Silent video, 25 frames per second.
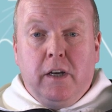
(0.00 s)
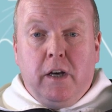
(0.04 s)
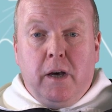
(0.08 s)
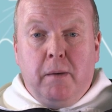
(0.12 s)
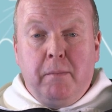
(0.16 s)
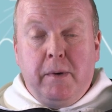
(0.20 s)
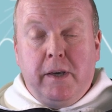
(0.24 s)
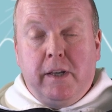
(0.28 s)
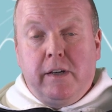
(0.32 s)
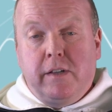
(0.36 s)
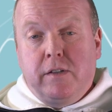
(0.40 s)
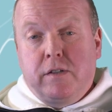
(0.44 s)
I
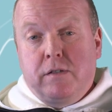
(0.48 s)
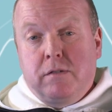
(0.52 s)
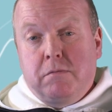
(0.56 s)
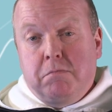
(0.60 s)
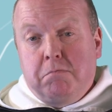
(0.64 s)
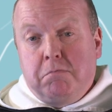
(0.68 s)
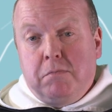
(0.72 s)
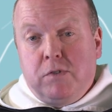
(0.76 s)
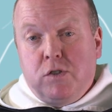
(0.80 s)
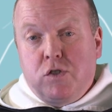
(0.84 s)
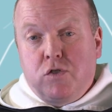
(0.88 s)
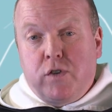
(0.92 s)
mean, it's
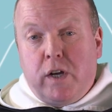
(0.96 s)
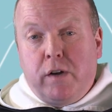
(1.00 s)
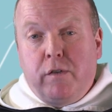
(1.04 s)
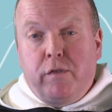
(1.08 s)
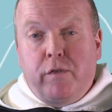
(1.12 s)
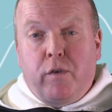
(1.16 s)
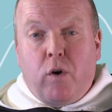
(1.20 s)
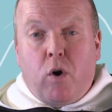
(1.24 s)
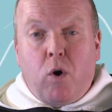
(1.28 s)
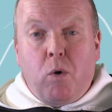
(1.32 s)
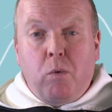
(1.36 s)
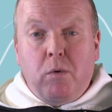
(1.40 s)

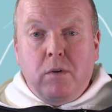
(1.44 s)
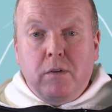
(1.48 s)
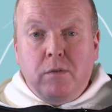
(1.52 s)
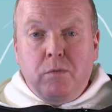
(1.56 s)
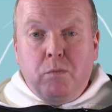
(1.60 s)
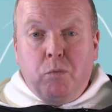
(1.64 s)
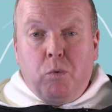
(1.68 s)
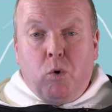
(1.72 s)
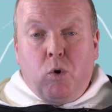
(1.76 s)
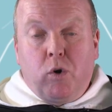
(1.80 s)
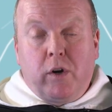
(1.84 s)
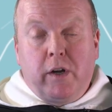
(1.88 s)
straightforward
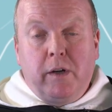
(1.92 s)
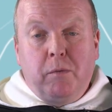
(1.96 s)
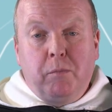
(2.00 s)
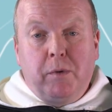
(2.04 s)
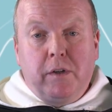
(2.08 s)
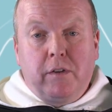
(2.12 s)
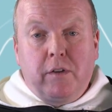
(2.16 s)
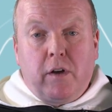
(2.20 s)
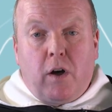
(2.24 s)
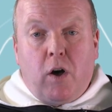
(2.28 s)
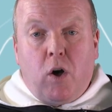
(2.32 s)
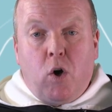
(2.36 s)
working
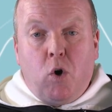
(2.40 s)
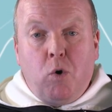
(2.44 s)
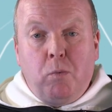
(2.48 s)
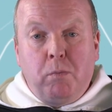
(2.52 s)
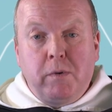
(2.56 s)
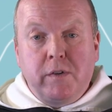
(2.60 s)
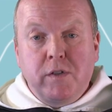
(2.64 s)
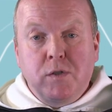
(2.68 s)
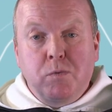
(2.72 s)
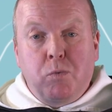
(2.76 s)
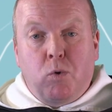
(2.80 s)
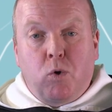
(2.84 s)
with the
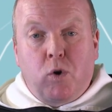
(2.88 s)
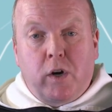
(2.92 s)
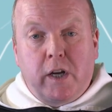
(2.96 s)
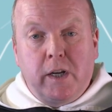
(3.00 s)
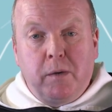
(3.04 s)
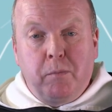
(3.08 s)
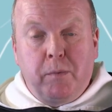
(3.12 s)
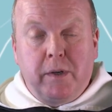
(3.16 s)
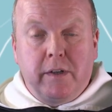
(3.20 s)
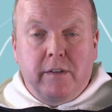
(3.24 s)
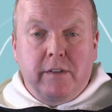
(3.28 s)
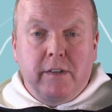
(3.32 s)
homeless,
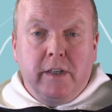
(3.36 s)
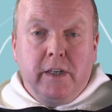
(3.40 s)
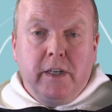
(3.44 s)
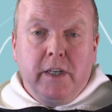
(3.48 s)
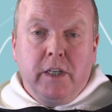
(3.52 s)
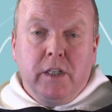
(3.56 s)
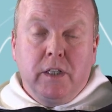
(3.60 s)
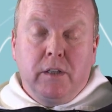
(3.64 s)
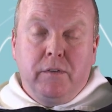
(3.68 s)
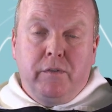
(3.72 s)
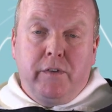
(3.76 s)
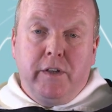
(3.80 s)
working with
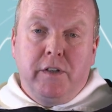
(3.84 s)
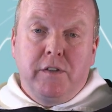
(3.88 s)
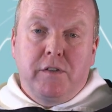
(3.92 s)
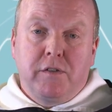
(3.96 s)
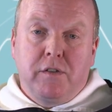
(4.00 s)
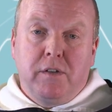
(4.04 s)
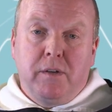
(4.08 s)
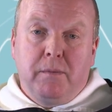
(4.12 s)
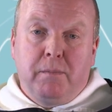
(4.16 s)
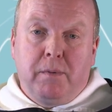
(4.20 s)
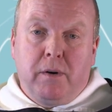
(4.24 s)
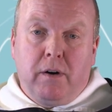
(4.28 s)
the
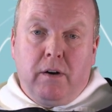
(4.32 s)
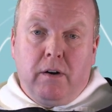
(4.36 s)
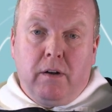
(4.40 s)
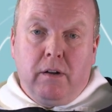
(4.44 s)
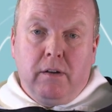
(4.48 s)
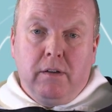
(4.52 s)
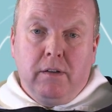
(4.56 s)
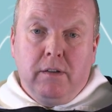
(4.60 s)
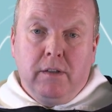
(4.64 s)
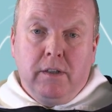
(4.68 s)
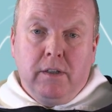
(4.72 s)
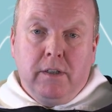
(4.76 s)
Vincent de Paul.